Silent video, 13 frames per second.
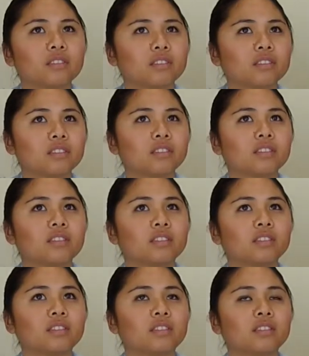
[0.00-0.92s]

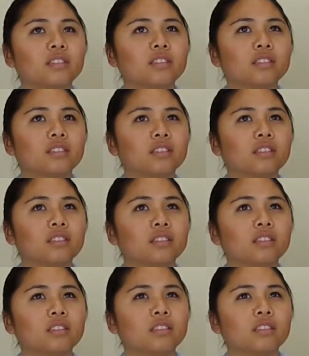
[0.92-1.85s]

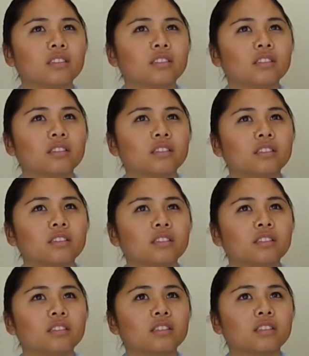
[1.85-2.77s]

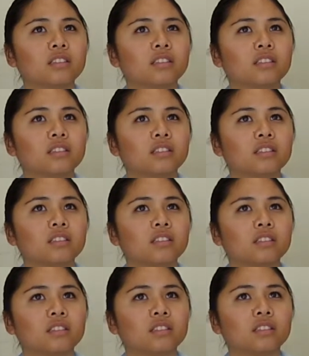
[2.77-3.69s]

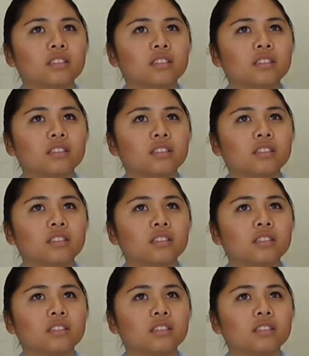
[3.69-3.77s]
(silent)